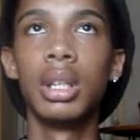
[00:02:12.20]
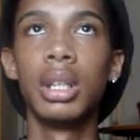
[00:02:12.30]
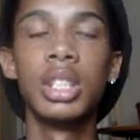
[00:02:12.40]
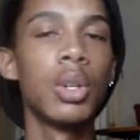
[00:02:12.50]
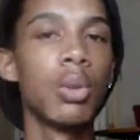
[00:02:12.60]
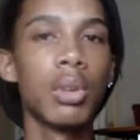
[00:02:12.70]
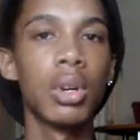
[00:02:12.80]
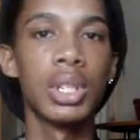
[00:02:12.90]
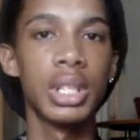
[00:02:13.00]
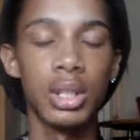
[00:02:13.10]
it's the
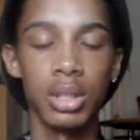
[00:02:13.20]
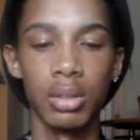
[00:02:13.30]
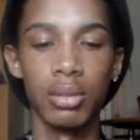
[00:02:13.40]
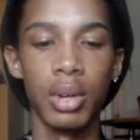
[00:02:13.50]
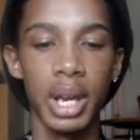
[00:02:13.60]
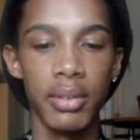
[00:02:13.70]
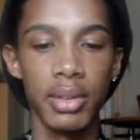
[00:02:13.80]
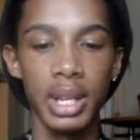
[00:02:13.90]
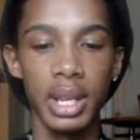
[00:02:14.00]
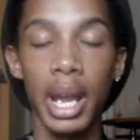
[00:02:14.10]
overall center of where
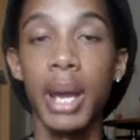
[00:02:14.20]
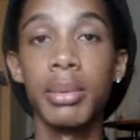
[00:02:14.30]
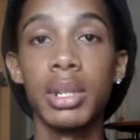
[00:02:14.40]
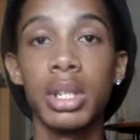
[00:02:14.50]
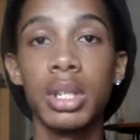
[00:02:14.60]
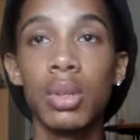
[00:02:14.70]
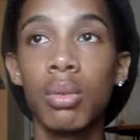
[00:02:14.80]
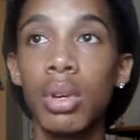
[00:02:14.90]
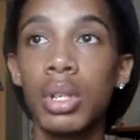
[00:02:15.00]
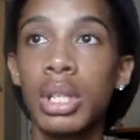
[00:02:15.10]
everything happens. It's the
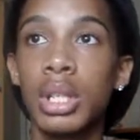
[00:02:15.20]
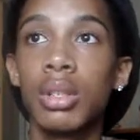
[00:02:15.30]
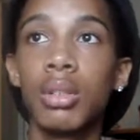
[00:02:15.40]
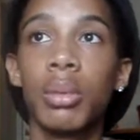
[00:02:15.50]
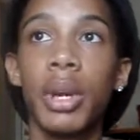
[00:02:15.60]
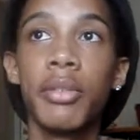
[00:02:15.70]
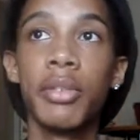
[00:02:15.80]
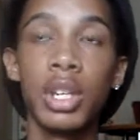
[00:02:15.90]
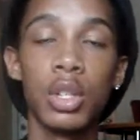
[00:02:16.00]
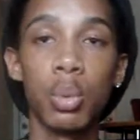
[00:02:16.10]
overall center of where
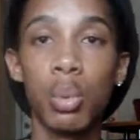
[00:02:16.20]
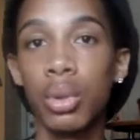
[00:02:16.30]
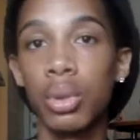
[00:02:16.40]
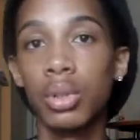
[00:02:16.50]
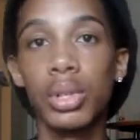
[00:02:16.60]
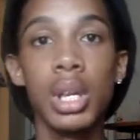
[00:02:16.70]
everything swirls.